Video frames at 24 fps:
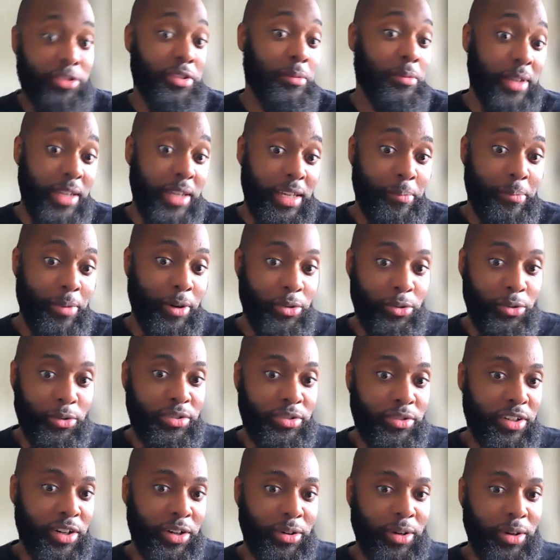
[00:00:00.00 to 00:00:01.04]
to me, but
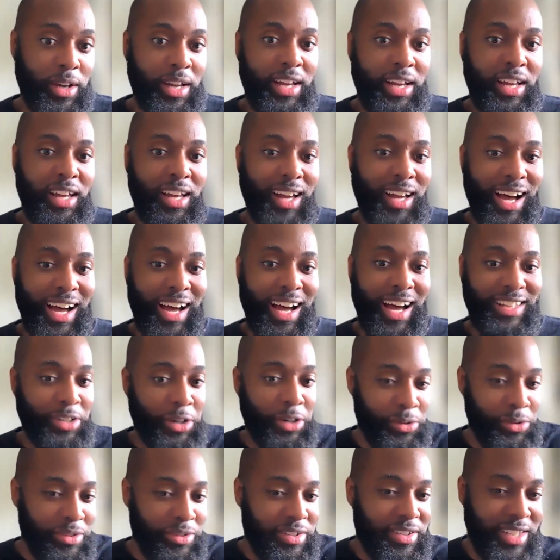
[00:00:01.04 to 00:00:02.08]
also I
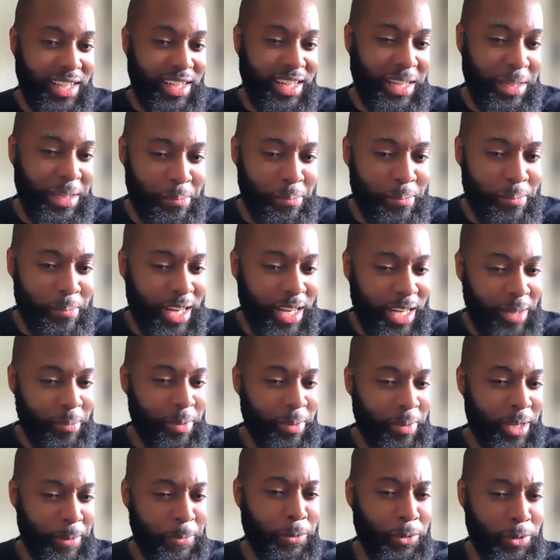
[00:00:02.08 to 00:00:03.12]
don't see many
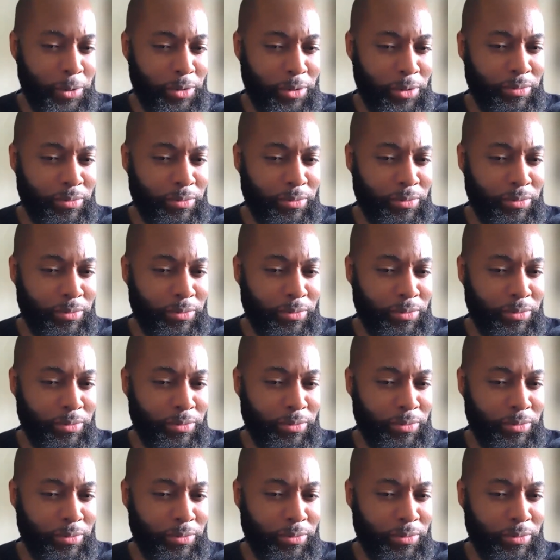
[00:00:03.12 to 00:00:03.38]
people